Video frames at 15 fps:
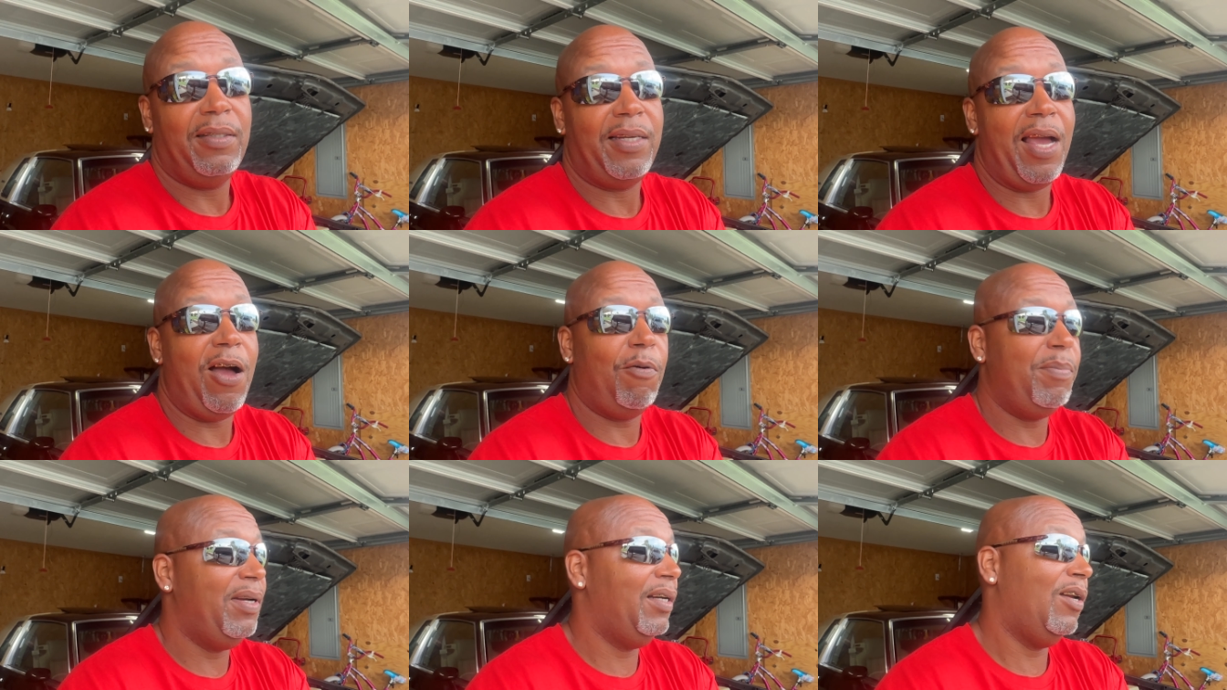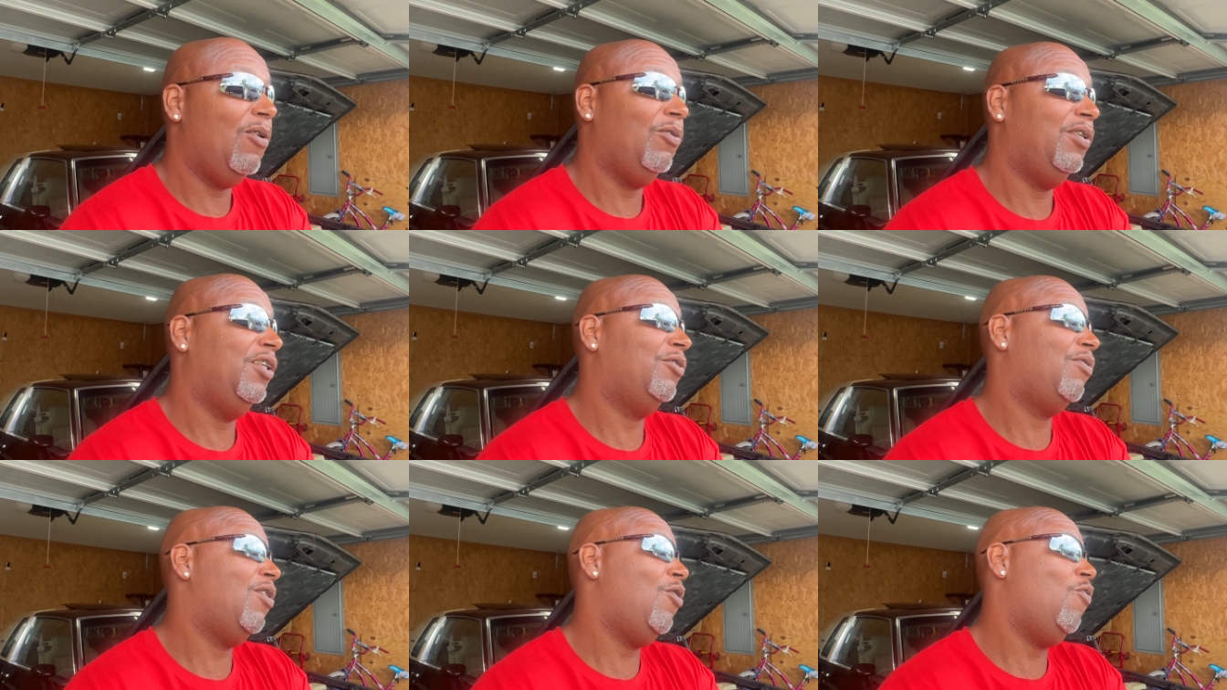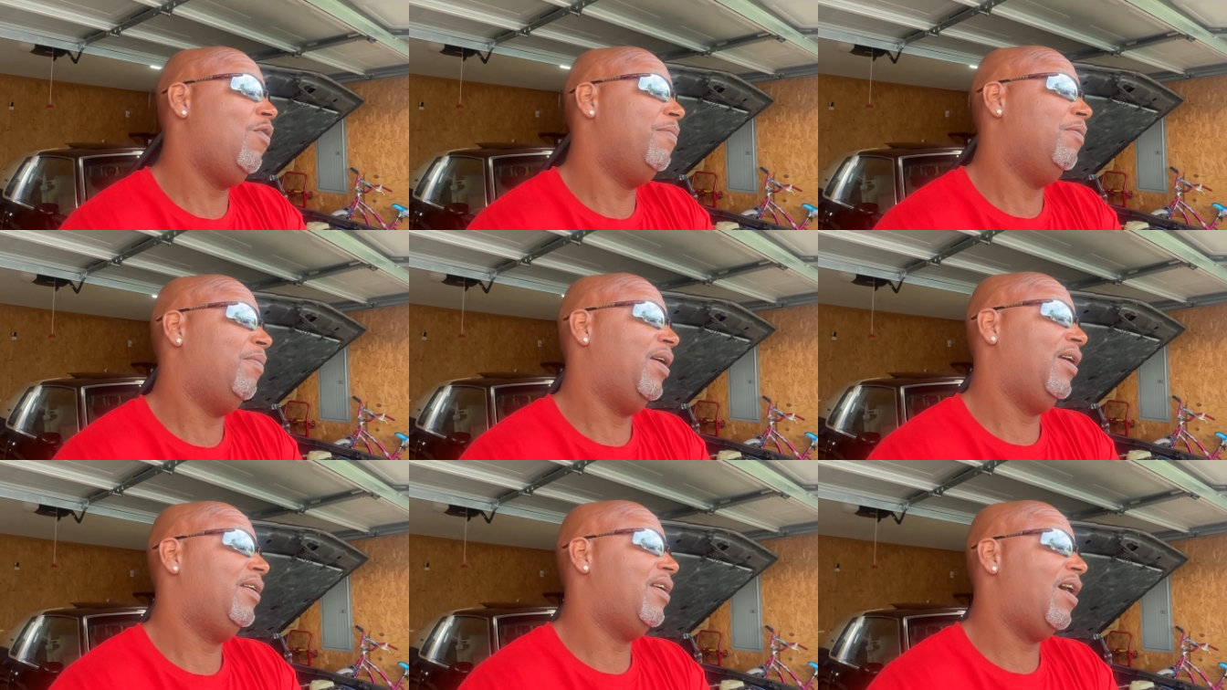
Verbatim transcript: Y'all been along this road with me, man.